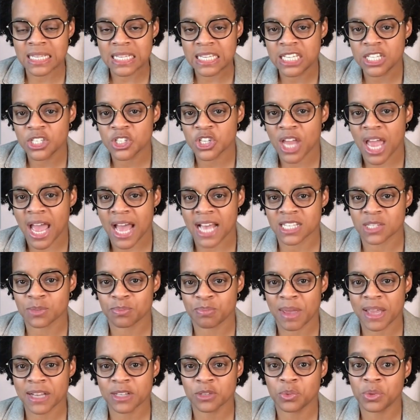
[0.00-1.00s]
each
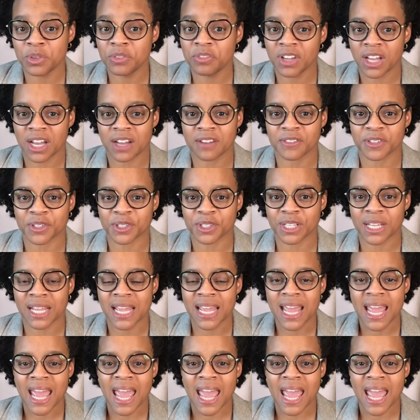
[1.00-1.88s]
aspect we've covered,